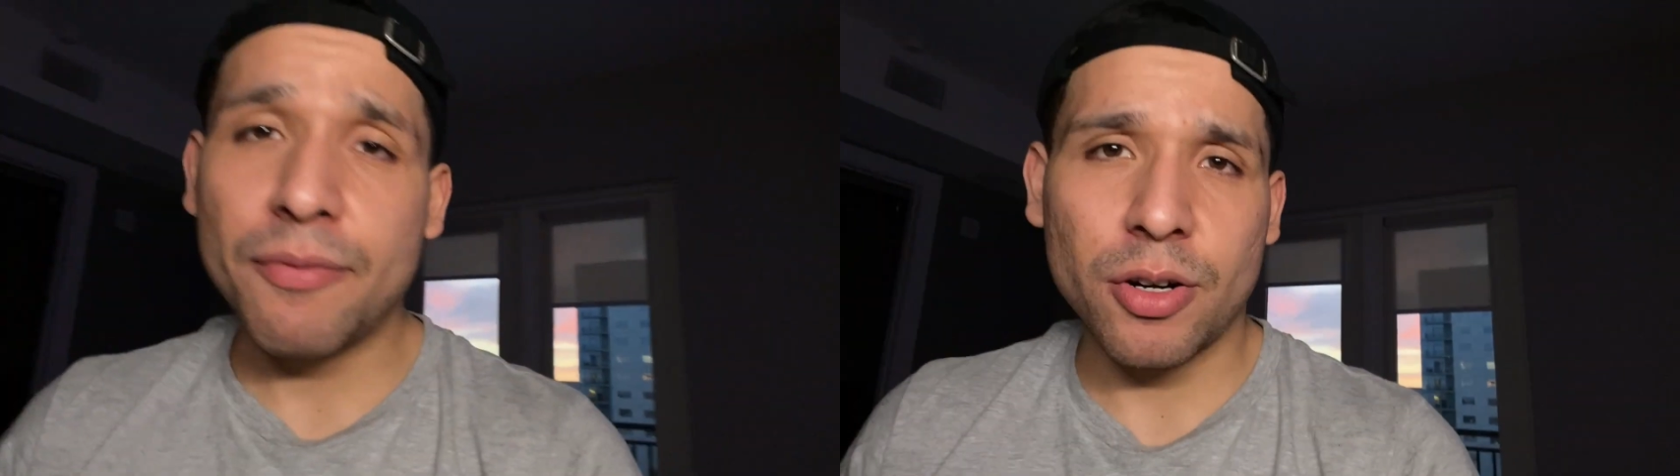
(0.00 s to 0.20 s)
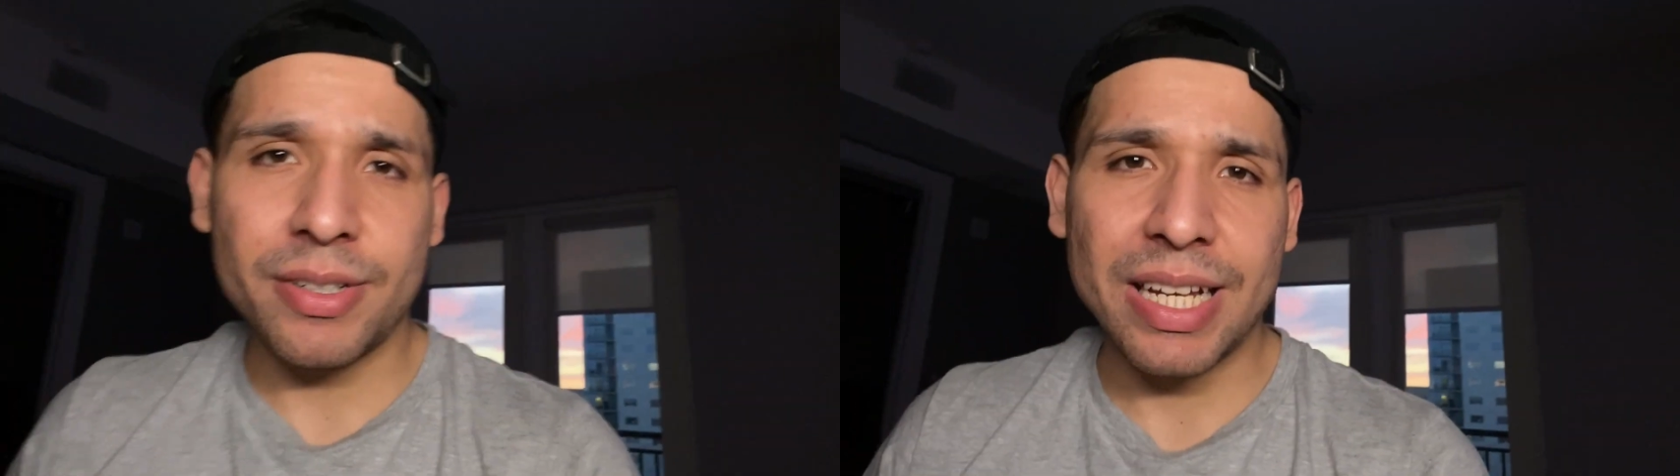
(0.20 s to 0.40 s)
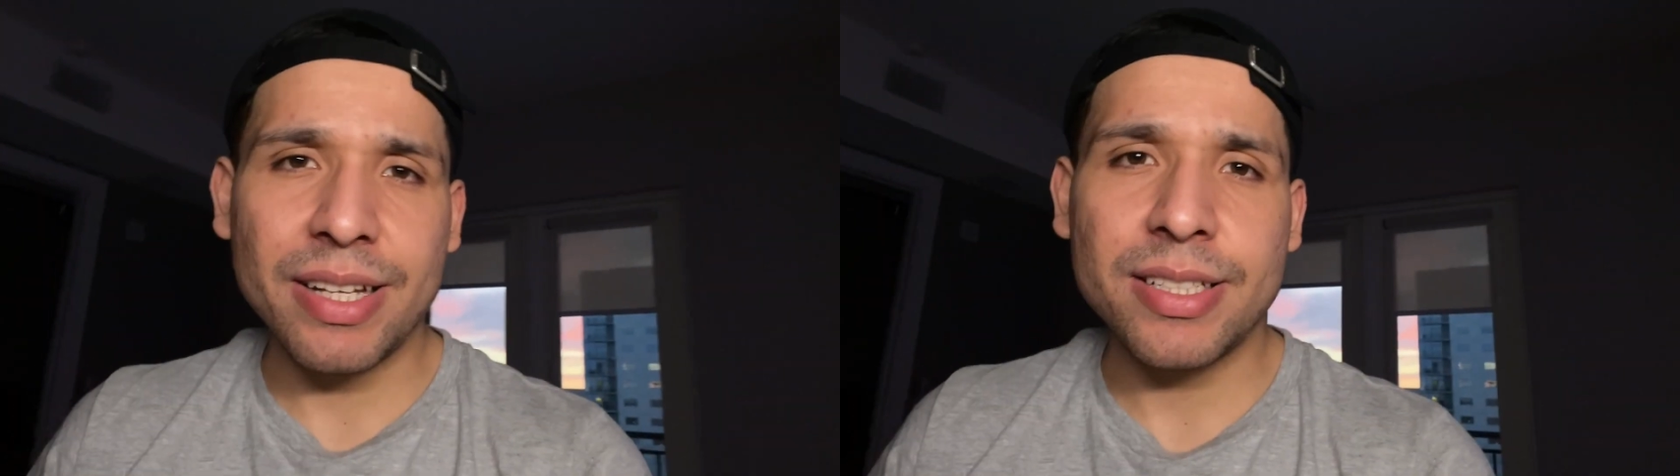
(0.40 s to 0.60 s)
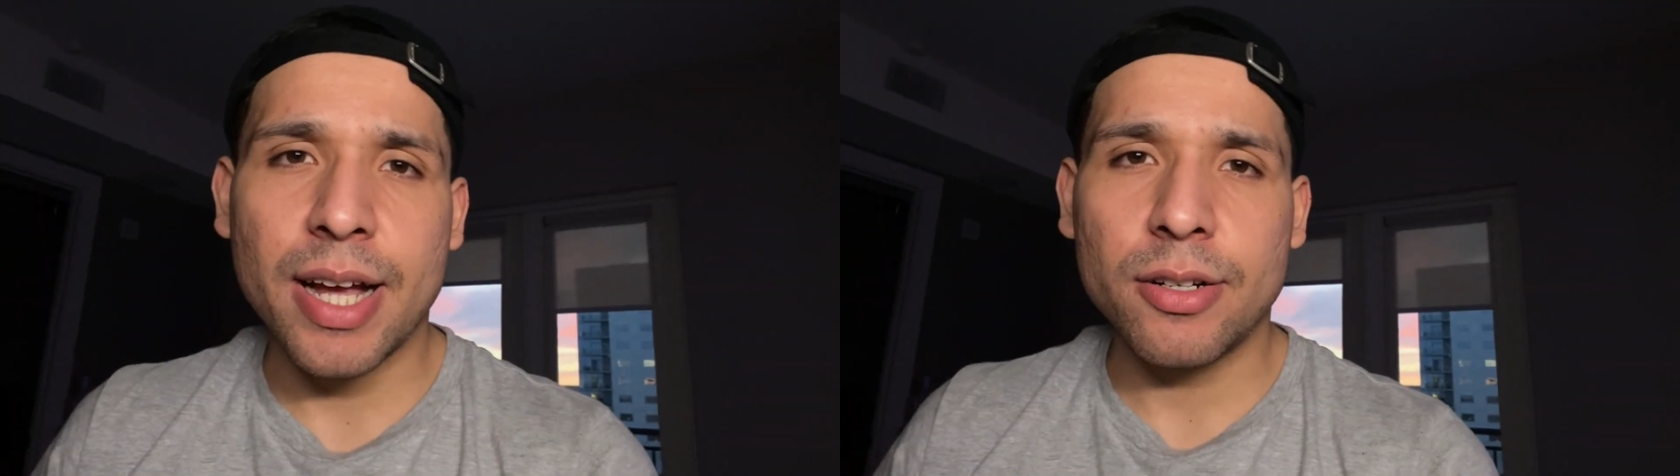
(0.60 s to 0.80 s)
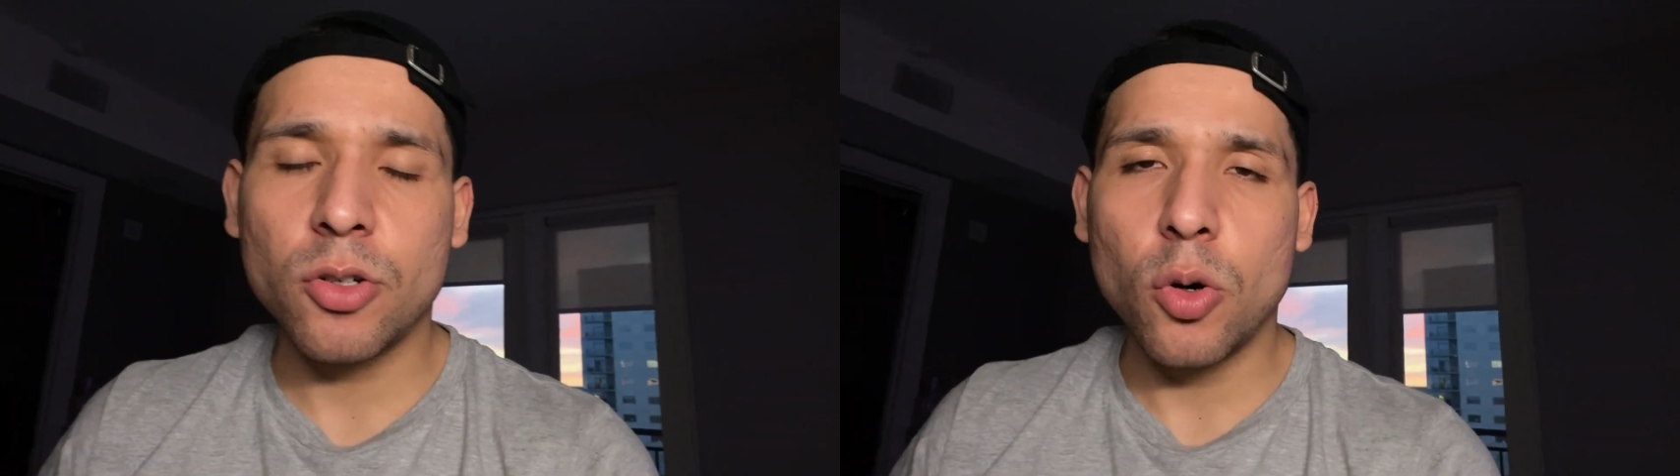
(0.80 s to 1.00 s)
for daily
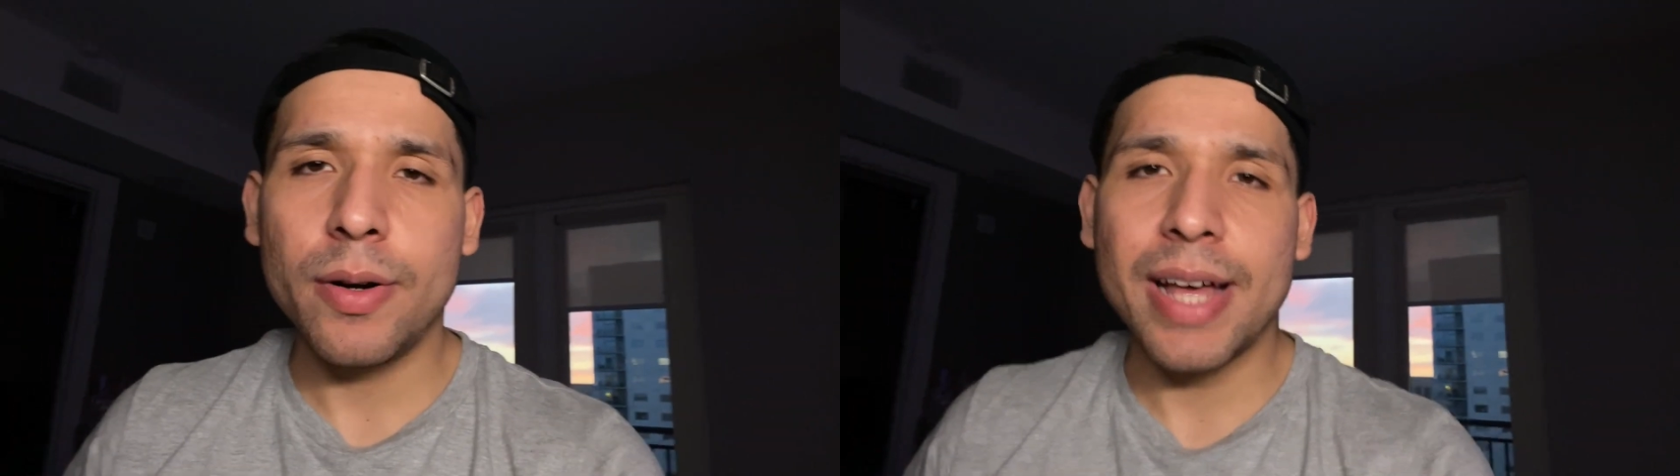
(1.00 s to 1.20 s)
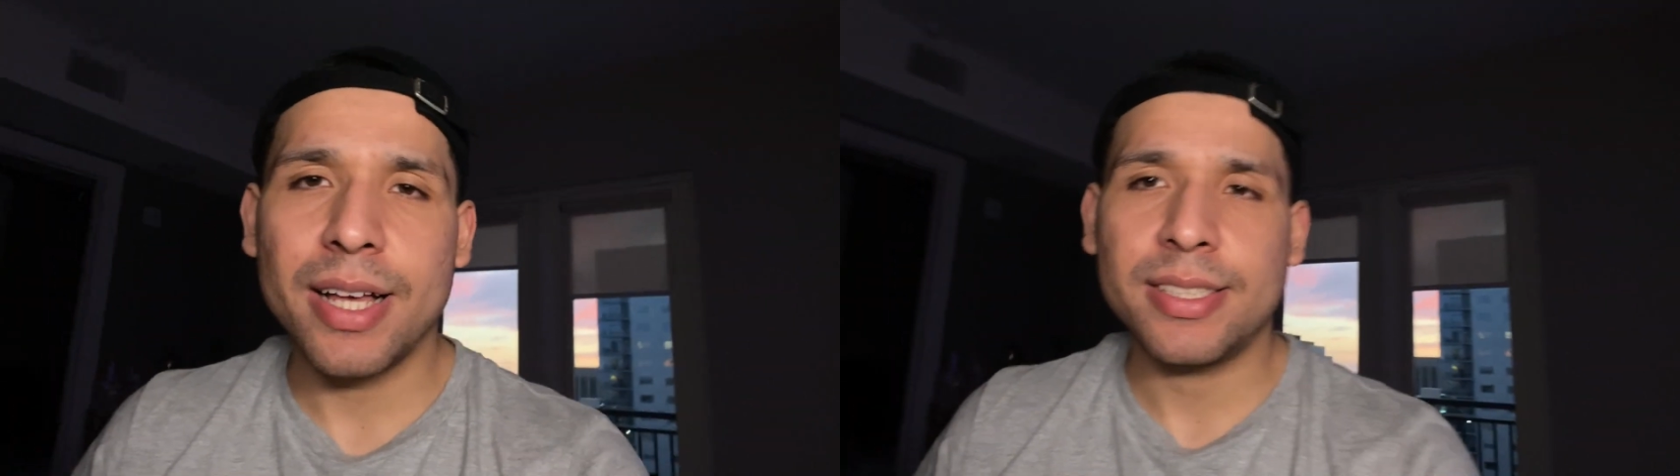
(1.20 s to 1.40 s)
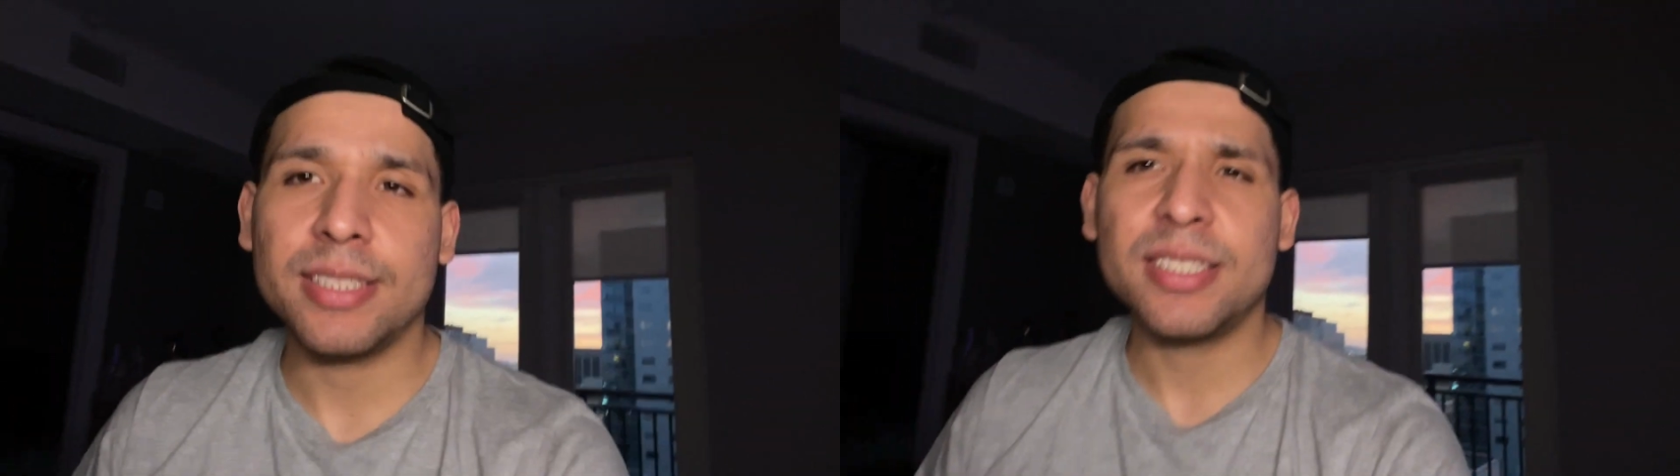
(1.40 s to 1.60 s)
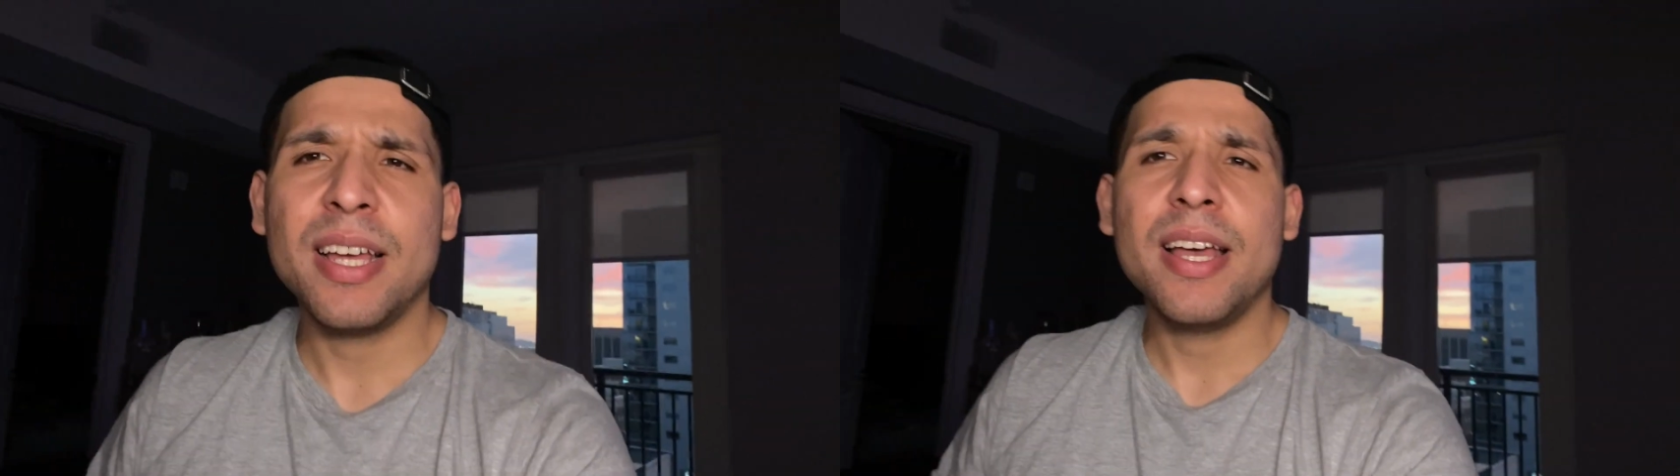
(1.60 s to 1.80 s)
technical analysis.